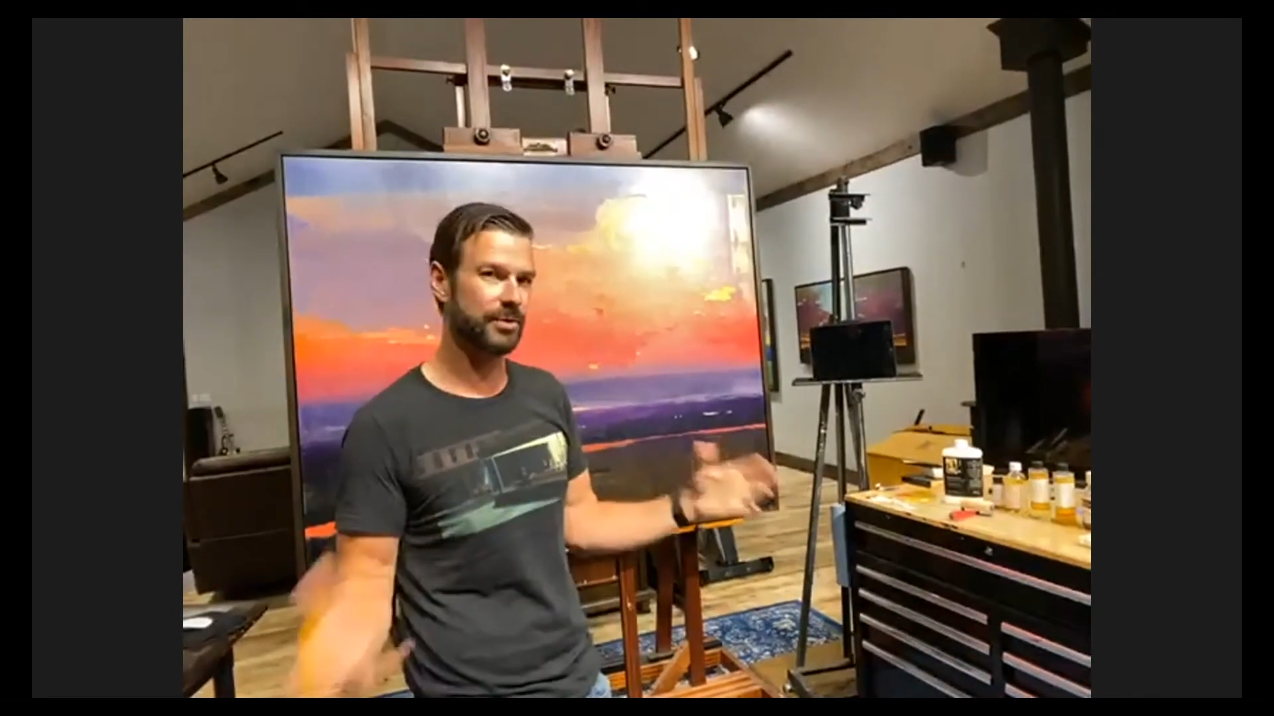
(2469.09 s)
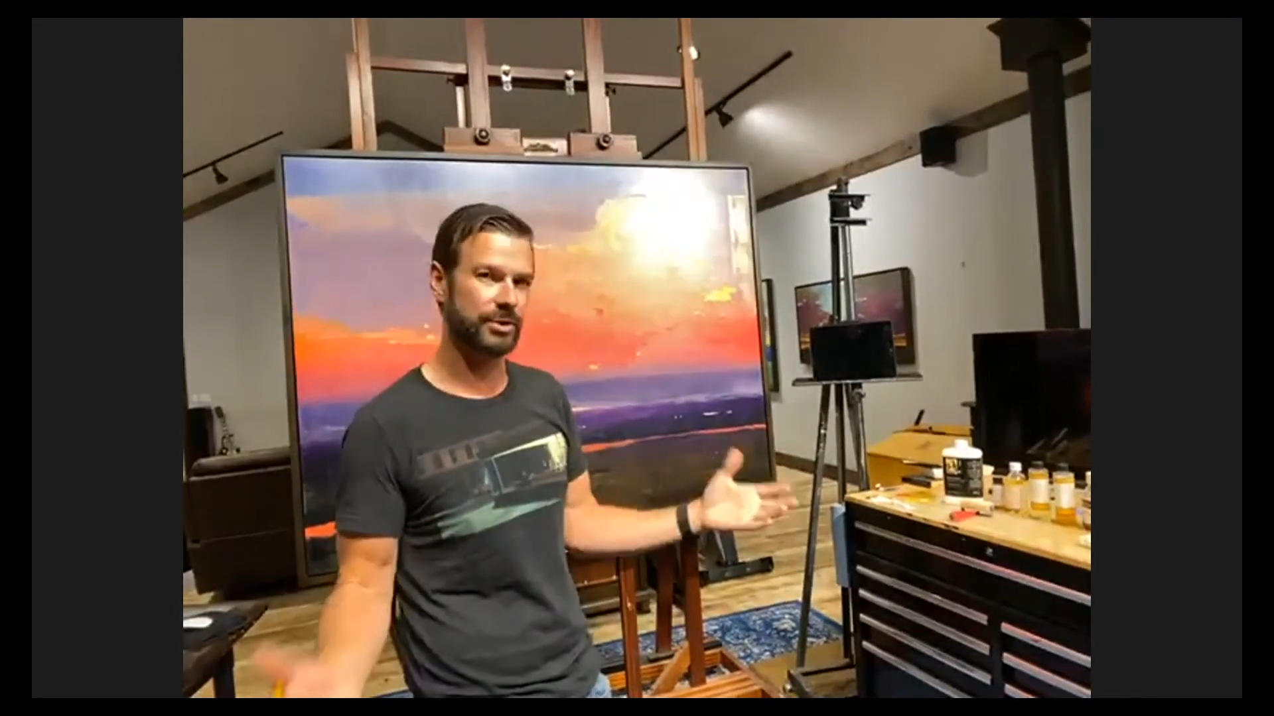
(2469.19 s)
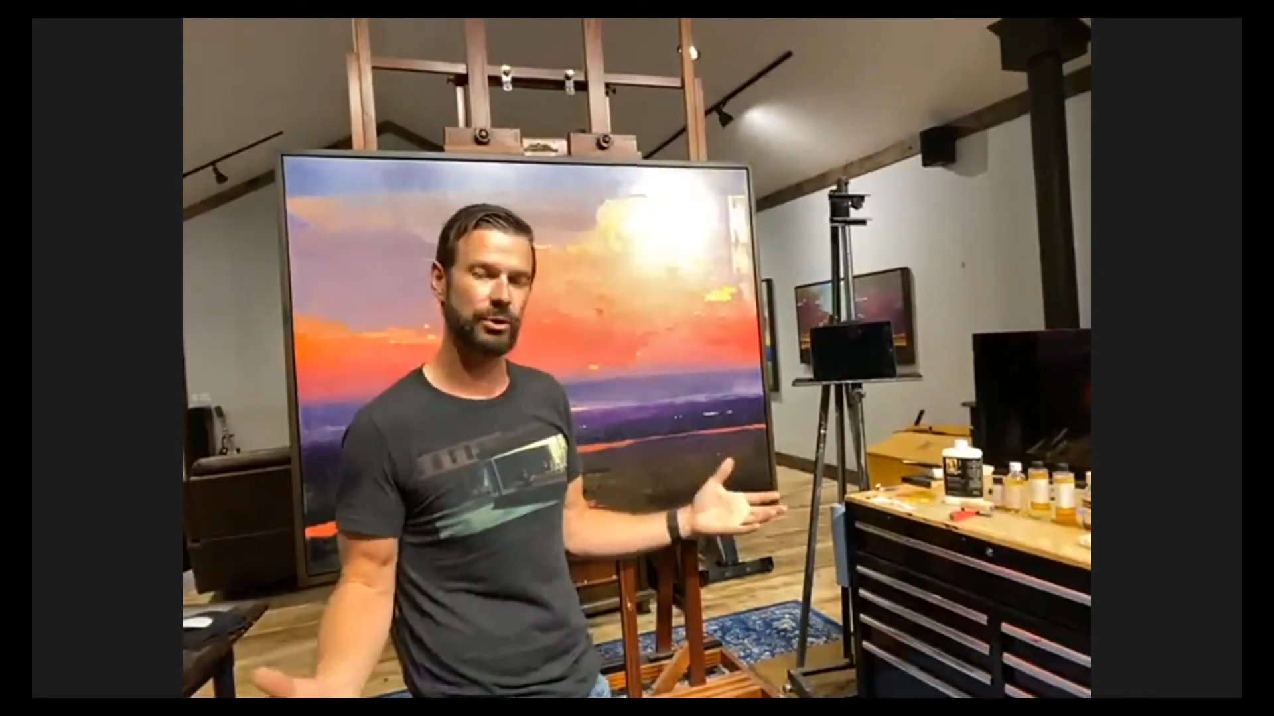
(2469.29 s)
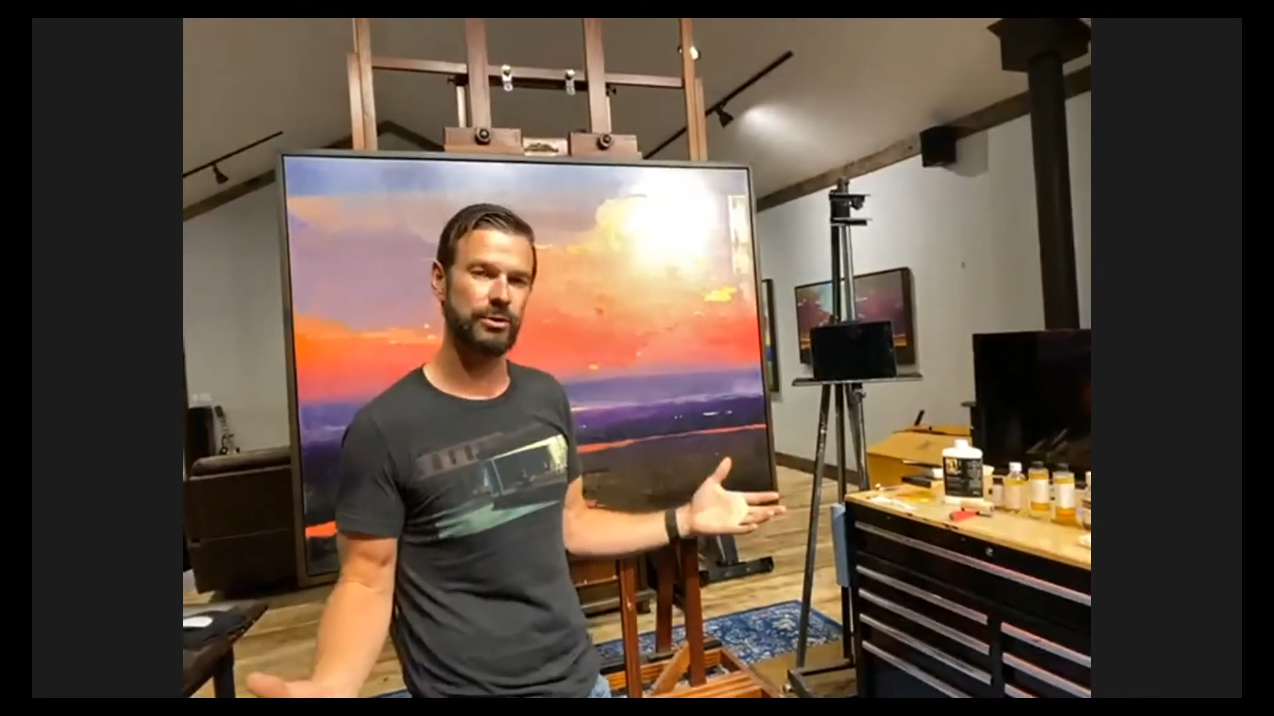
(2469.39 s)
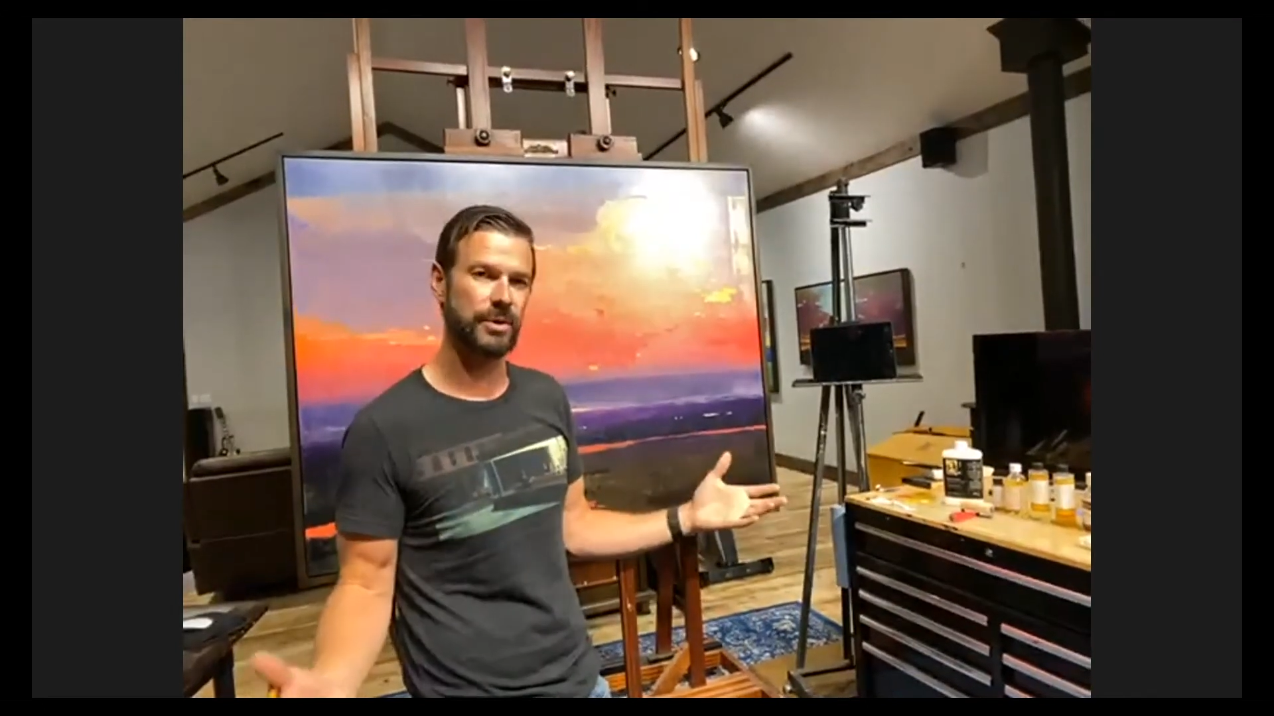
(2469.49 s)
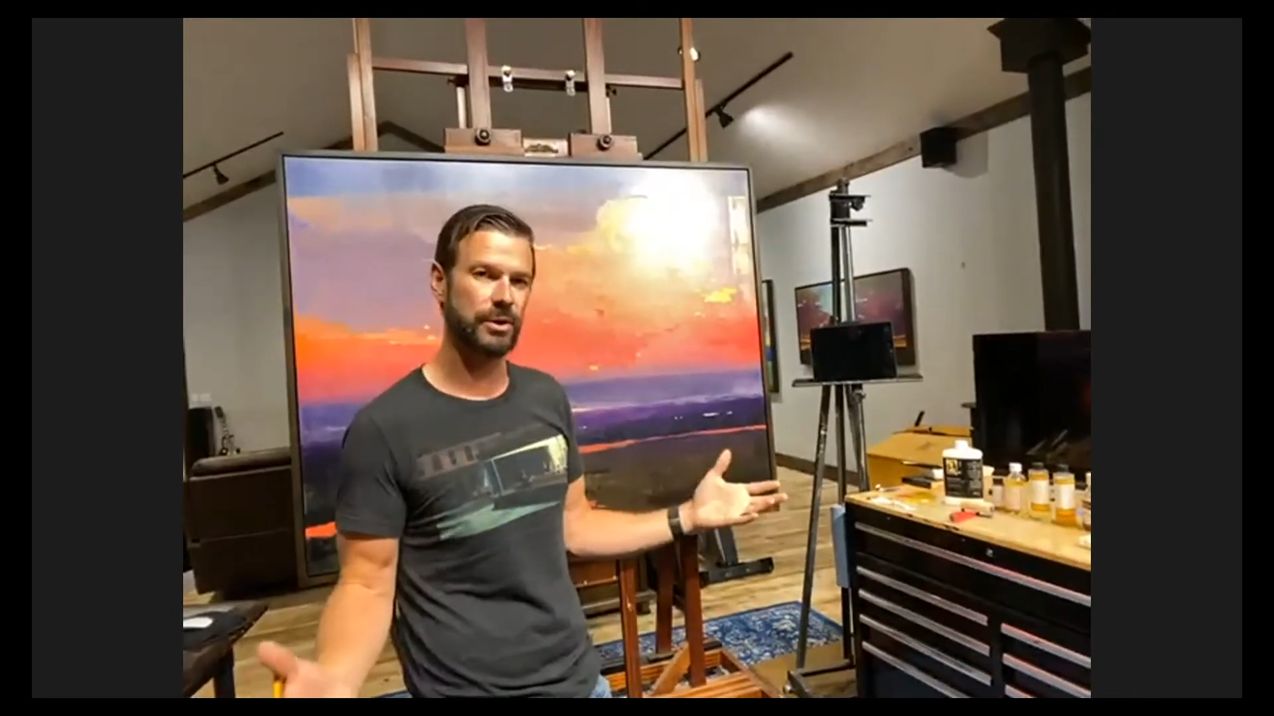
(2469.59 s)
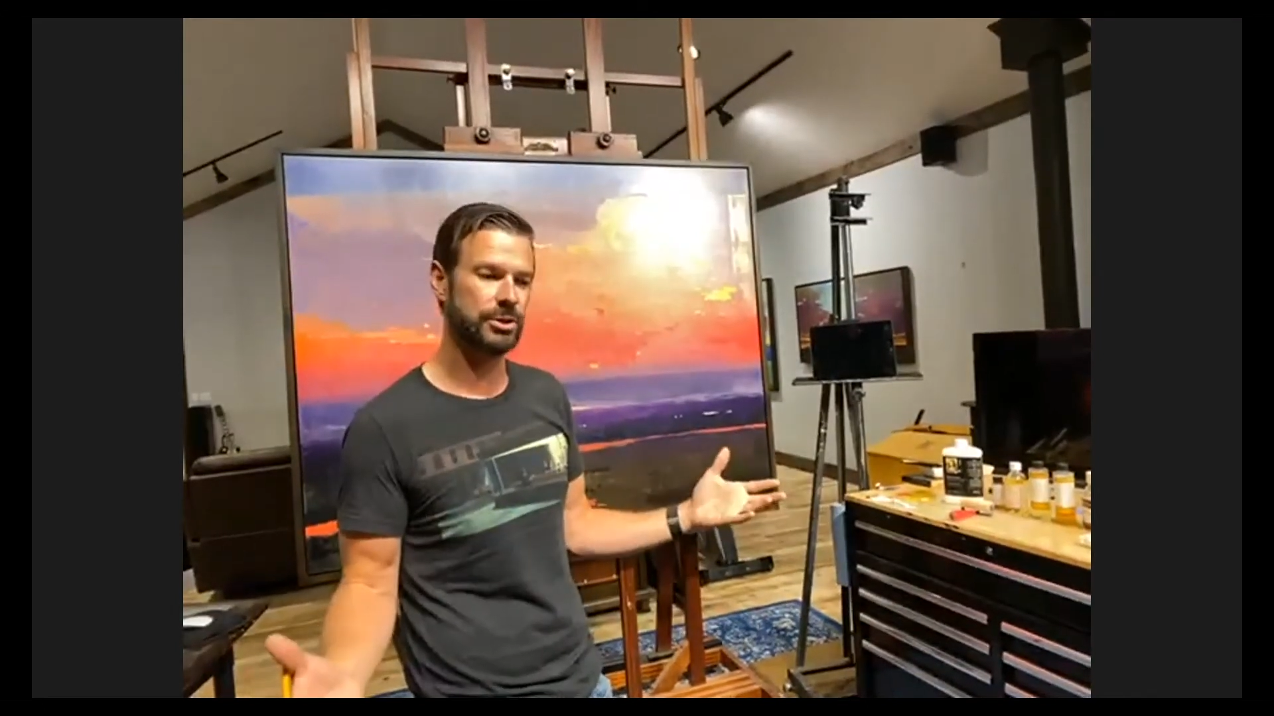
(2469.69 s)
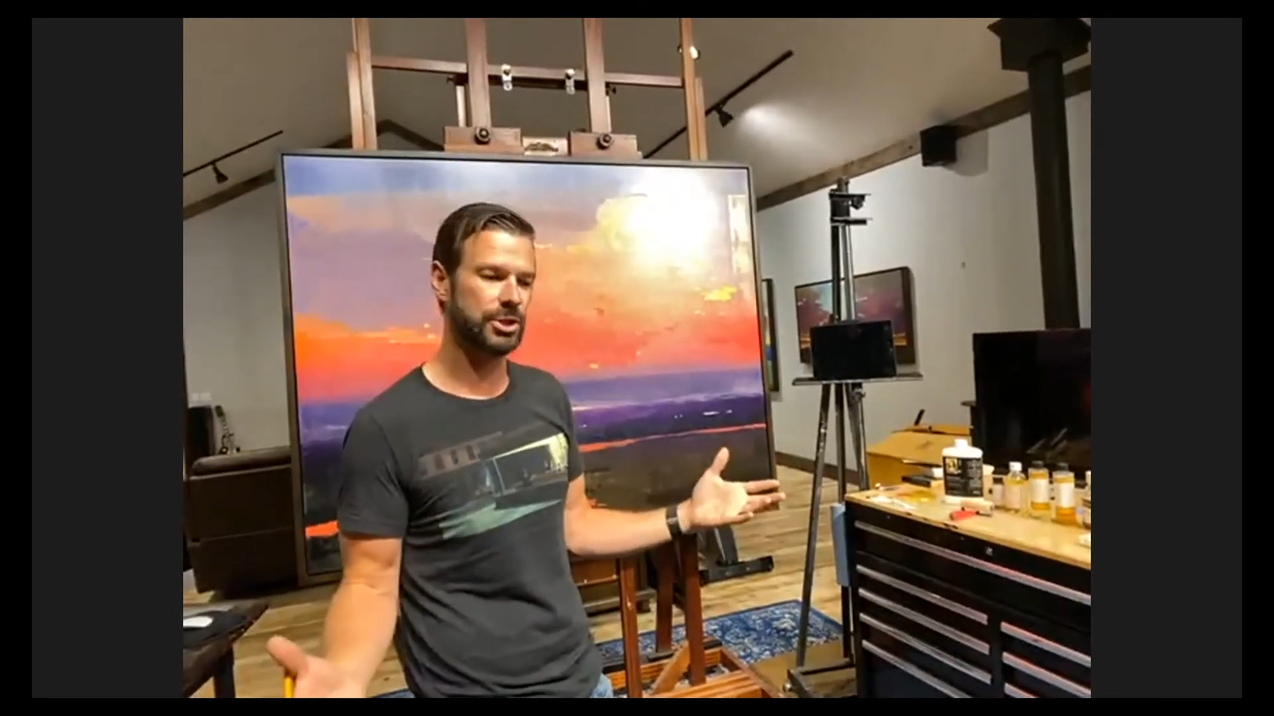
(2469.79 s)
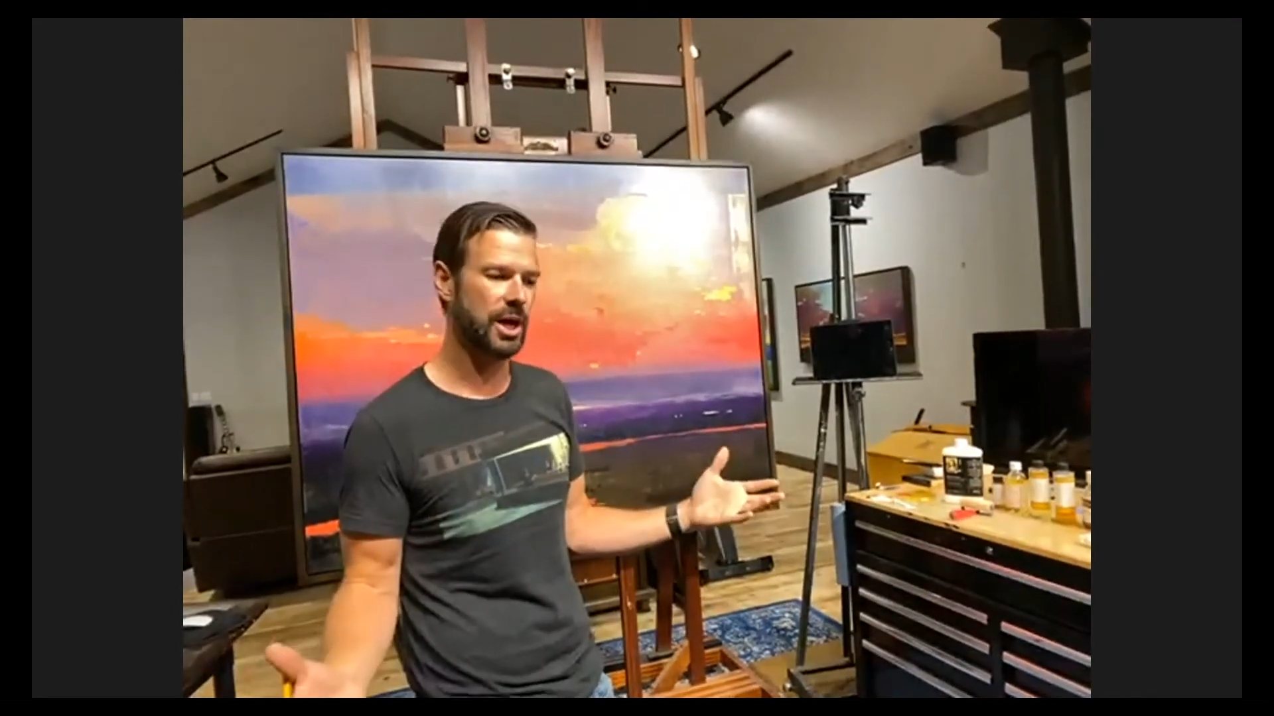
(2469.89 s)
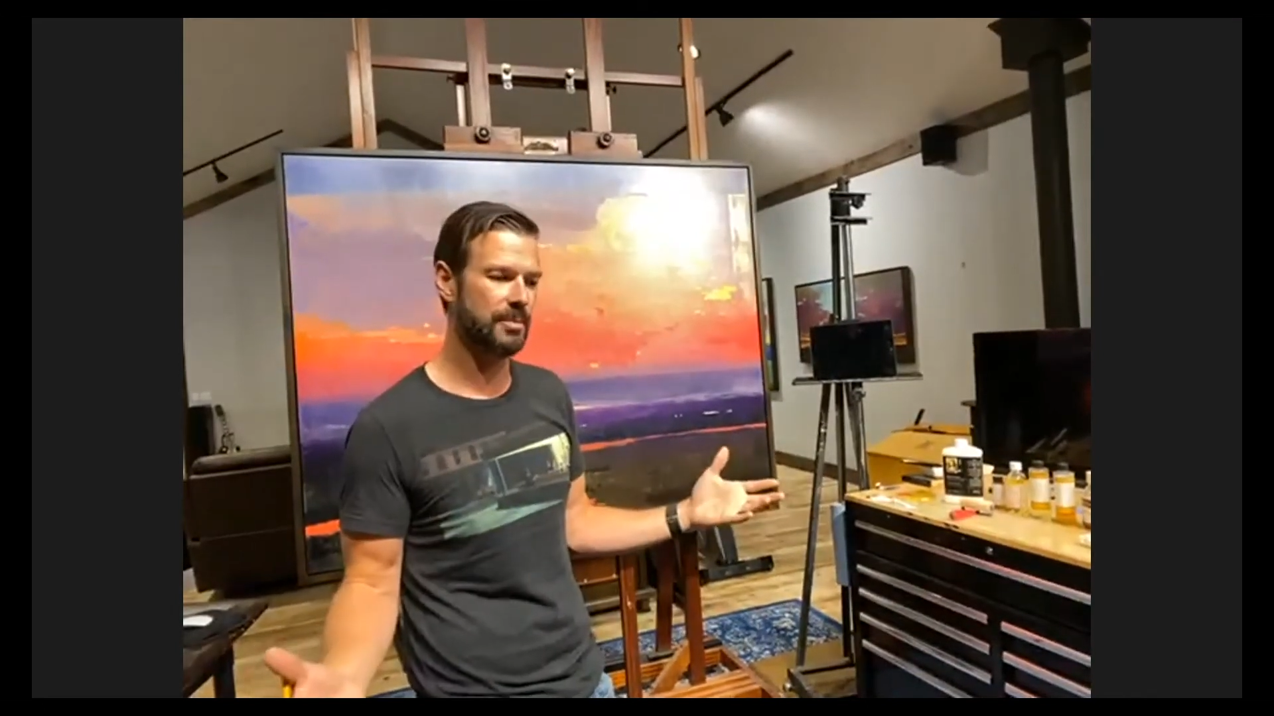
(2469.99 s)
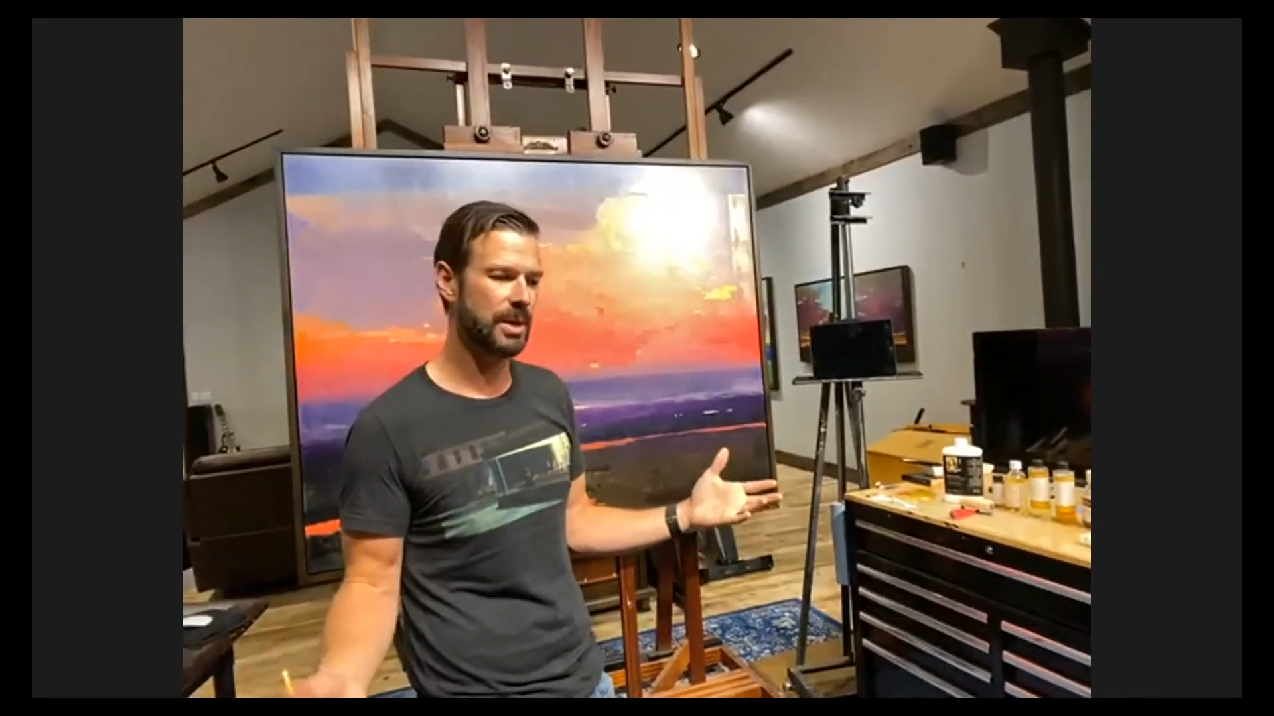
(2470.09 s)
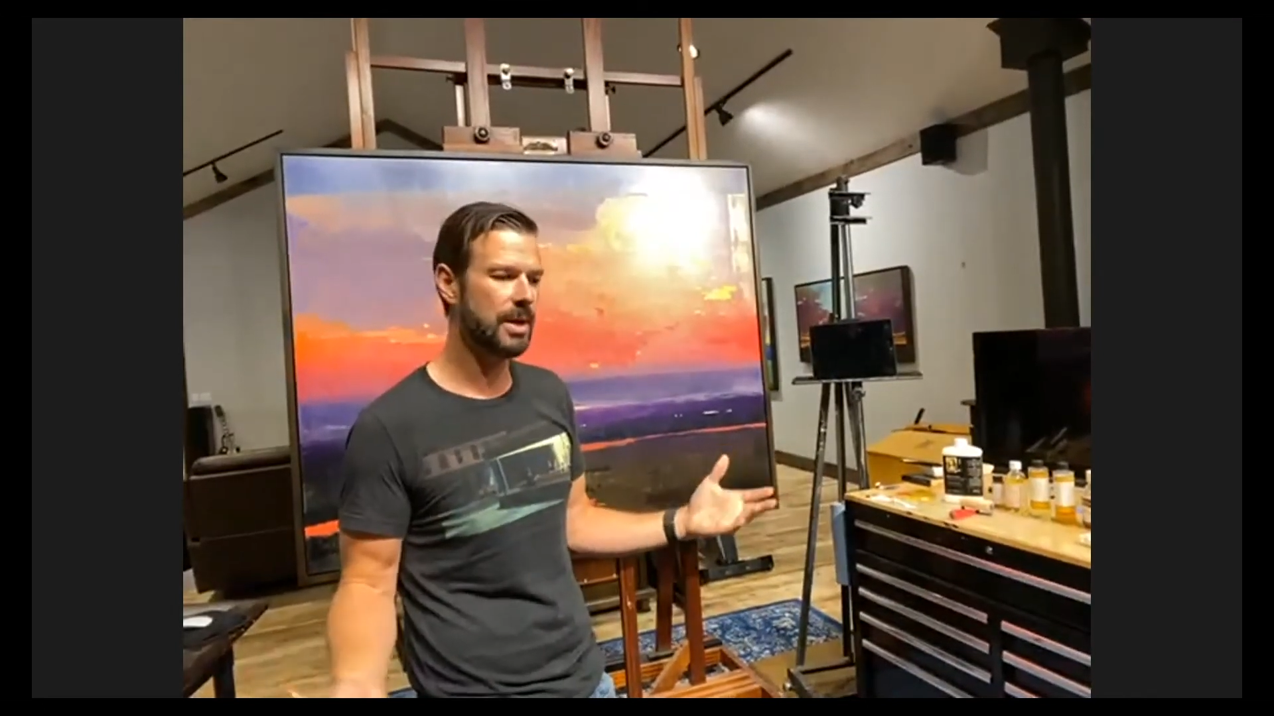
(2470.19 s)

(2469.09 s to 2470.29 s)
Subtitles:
whole Photoshop,